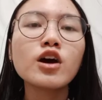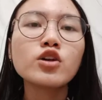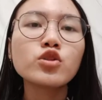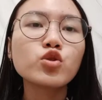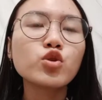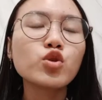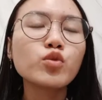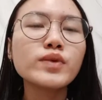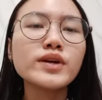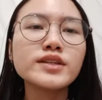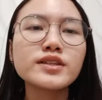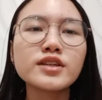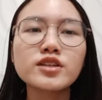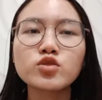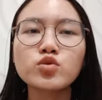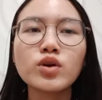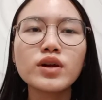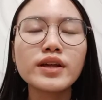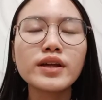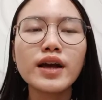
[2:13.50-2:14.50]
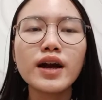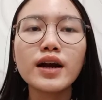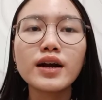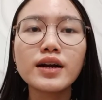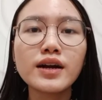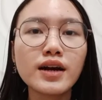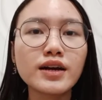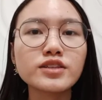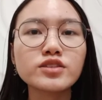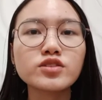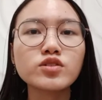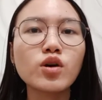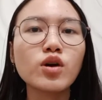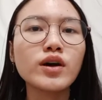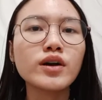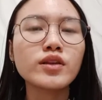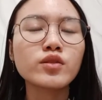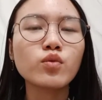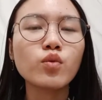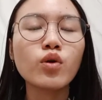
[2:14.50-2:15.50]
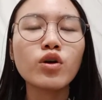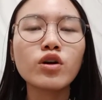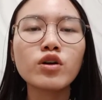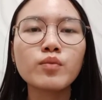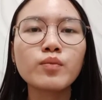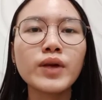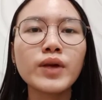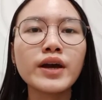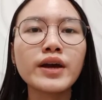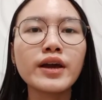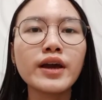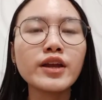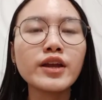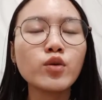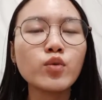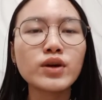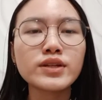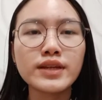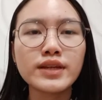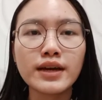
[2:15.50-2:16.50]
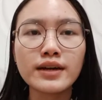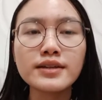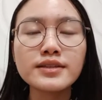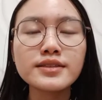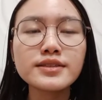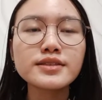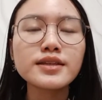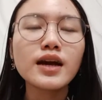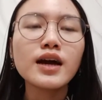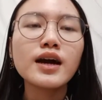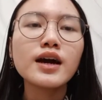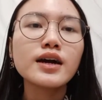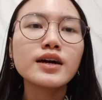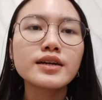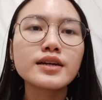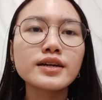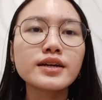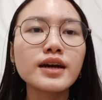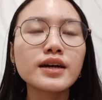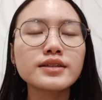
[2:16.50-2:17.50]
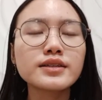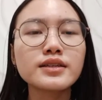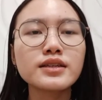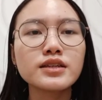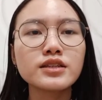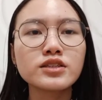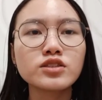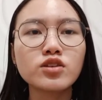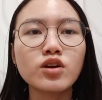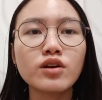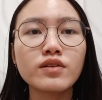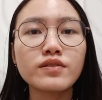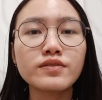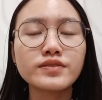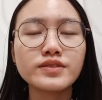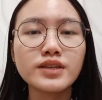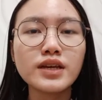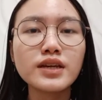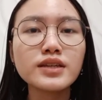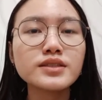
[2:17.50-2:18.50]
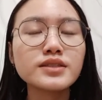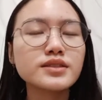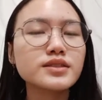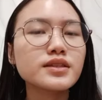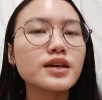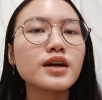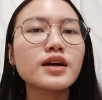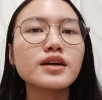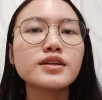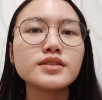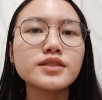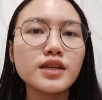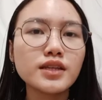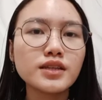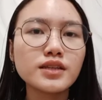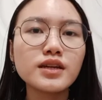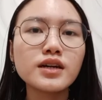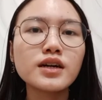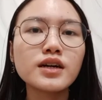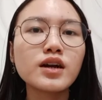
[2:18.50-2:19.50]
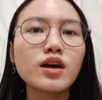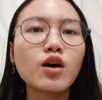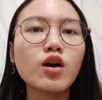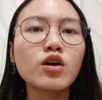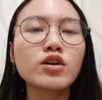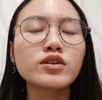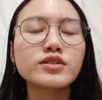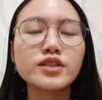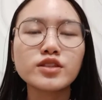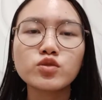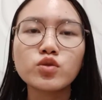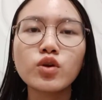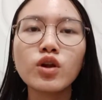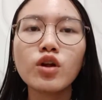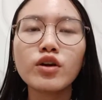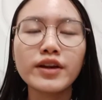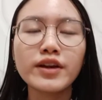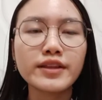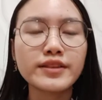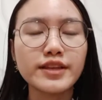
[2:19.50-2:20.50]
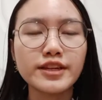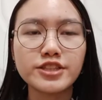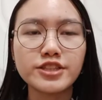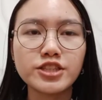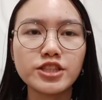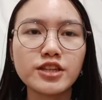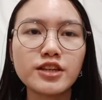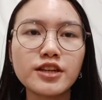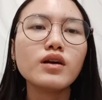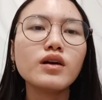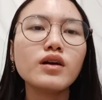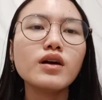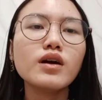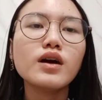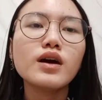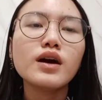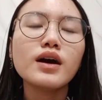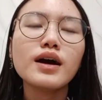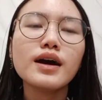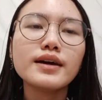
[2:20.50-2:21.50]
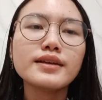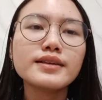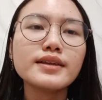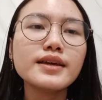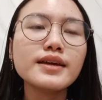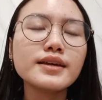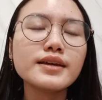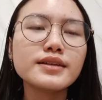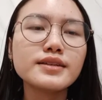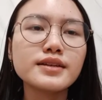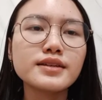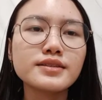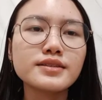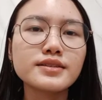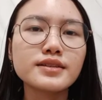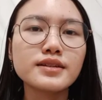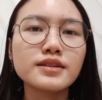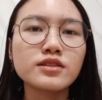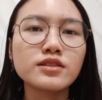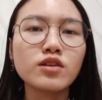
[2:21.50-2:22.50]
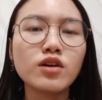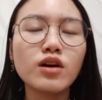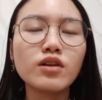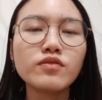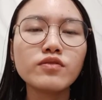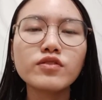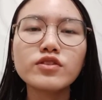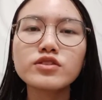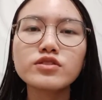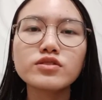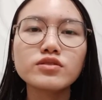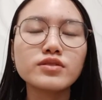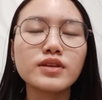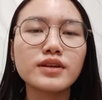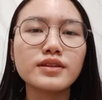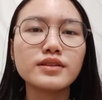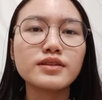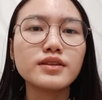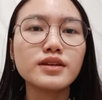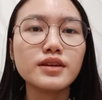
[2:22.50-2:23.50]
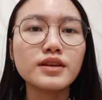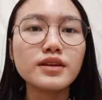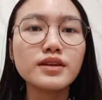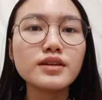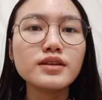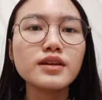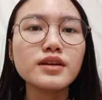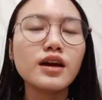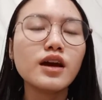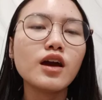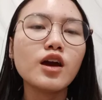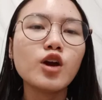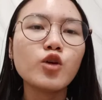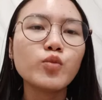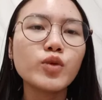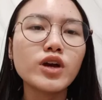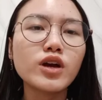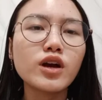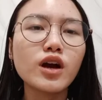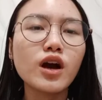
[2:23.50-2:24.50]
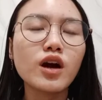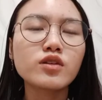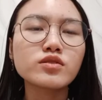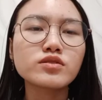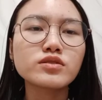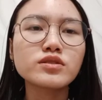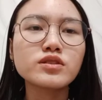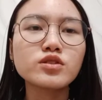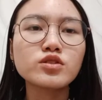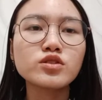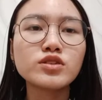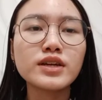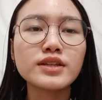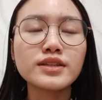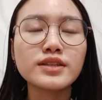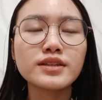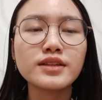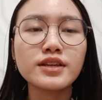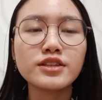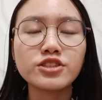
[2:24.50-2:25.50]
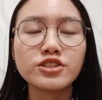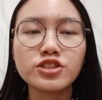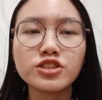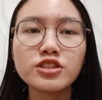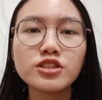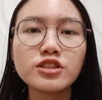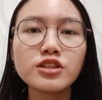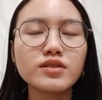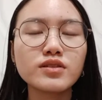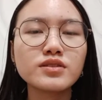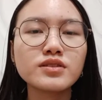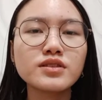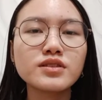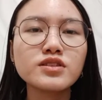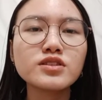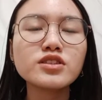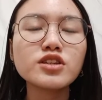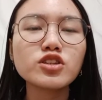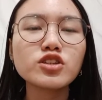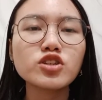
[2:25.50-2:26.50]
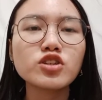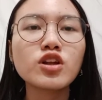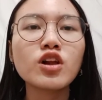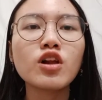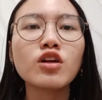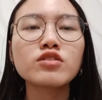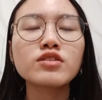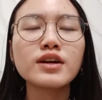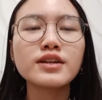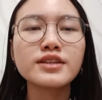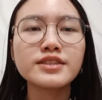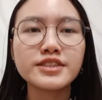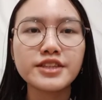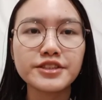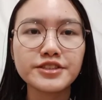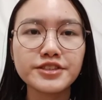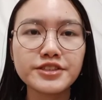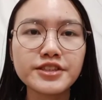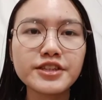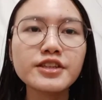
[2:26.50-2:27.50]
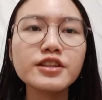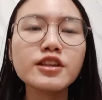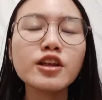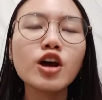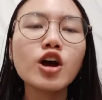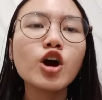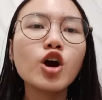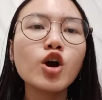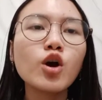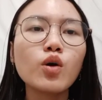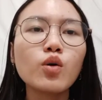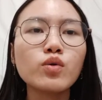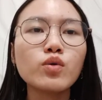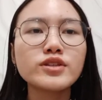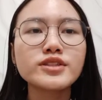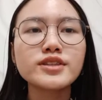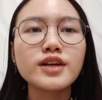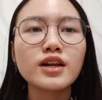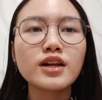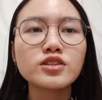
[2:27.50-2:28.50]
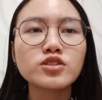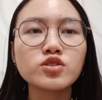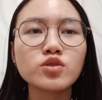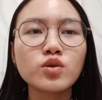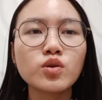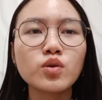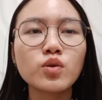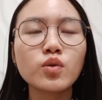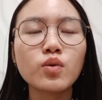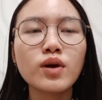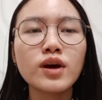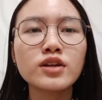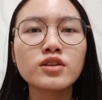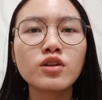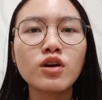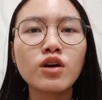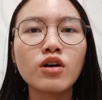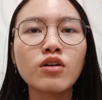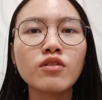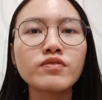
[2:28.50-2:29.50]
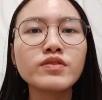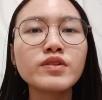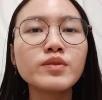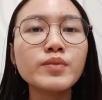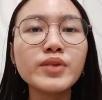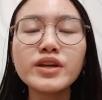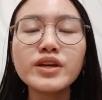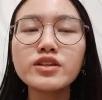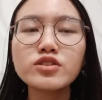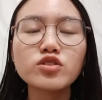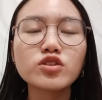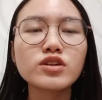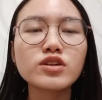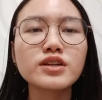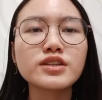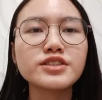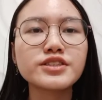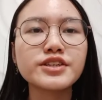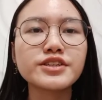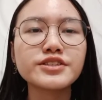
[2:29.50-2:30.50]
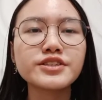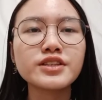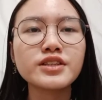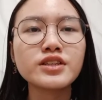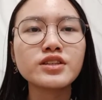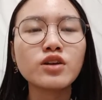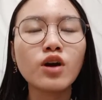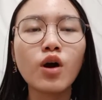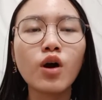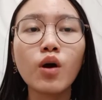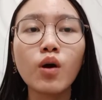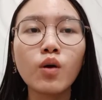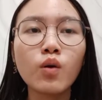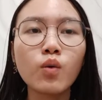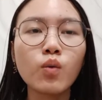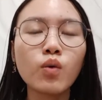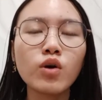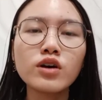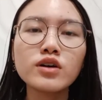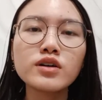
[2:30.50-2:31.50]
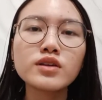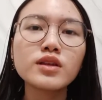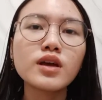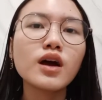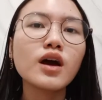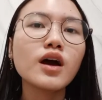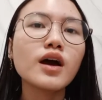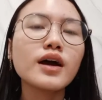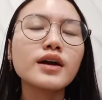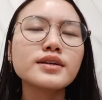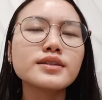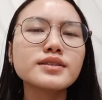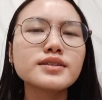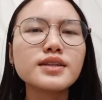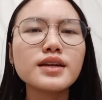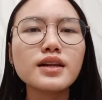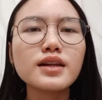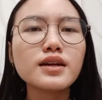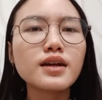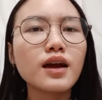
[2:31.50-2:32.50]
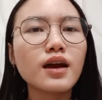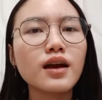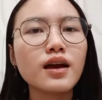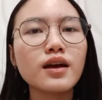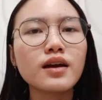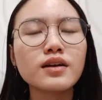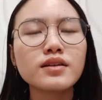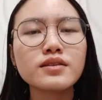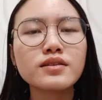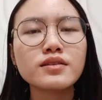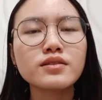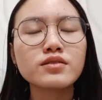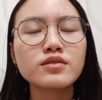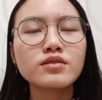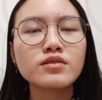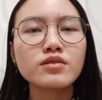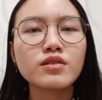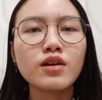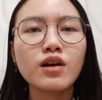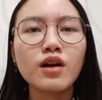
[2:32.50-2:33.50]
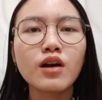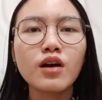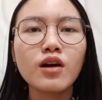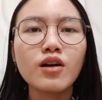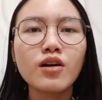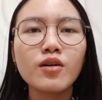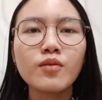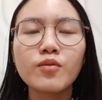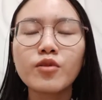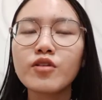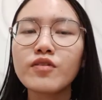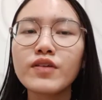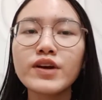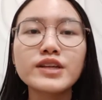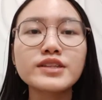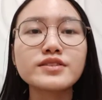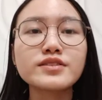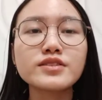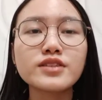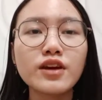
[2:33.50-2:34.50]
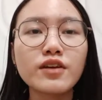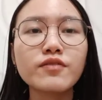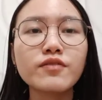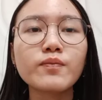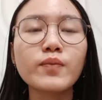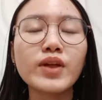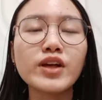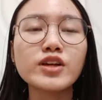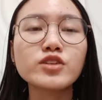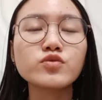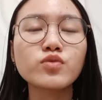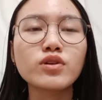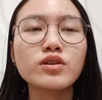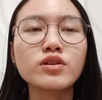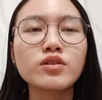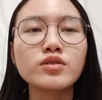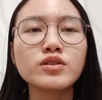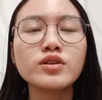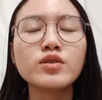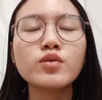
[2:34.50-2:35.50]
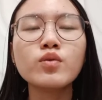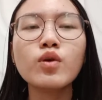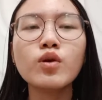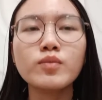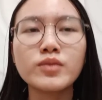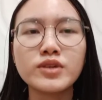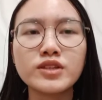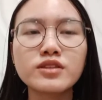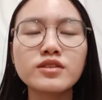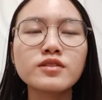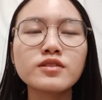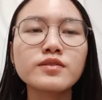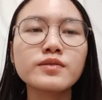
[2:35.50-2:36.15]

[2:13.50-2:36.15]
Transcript: to be sexually harassed at work by anyone else, regardless of sex, gender, or sexual orientation. I think it is an unfortunate thing because the United Nations, an international organization, which is also one of the biggest organizations in the whole world, still cannot provide a safe place for the woman.